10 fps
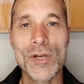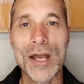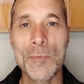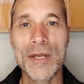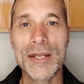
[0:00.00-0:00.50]

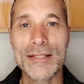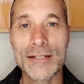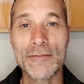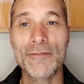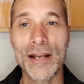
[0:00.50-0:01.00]
come in as a
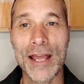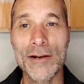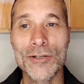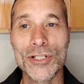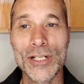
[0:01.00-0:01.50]
different
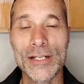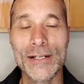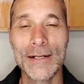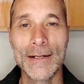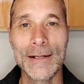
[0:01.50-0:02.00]
energy
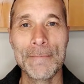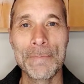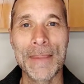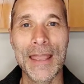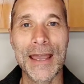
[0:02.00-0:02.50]

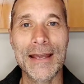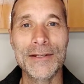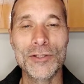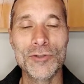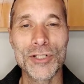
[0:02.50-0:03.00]

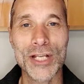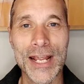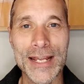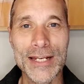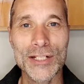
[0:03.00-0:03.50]
and you
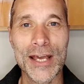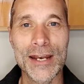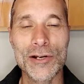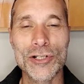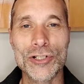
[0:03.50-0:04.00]
change that
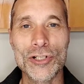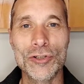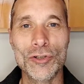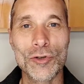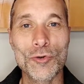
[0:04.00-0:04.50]
energy,
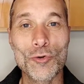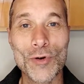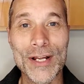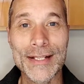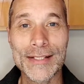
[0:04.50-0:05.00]
you
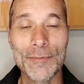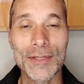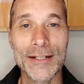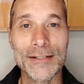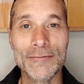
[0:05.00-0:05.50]
create
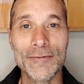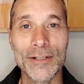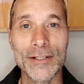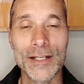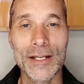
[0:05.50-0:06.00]
something different,